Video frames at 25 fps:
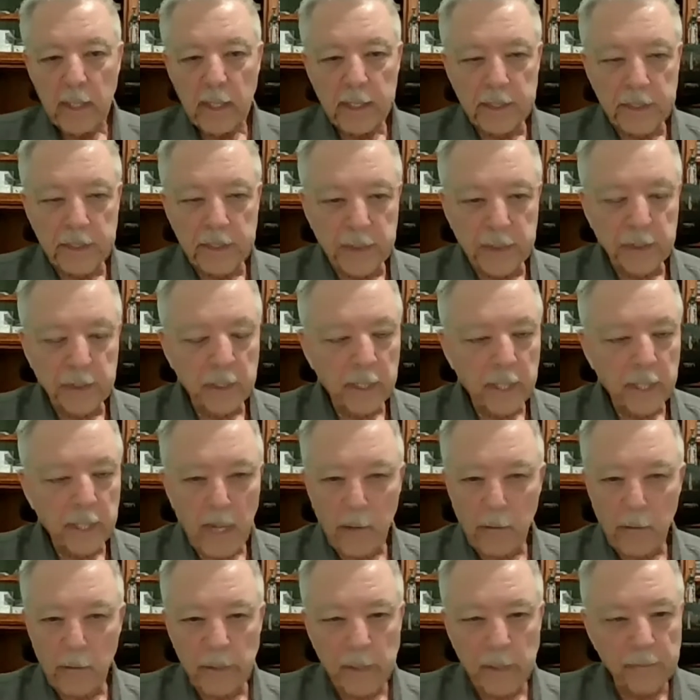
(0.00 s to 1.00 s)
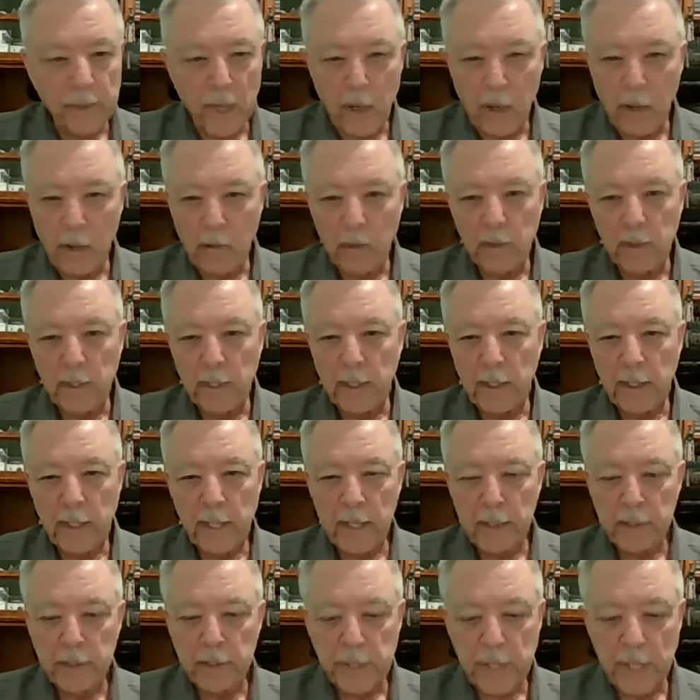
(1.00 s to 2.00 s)
essentially got rid of all the
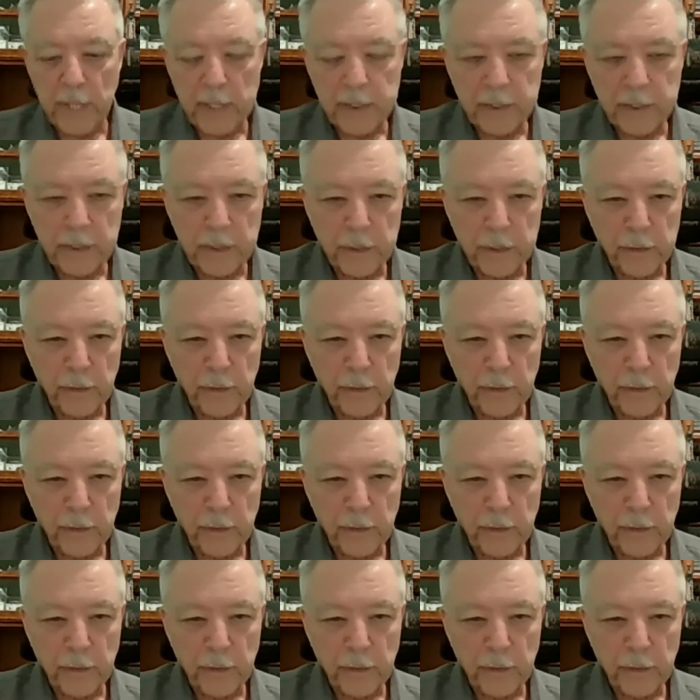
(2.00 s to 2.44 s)
education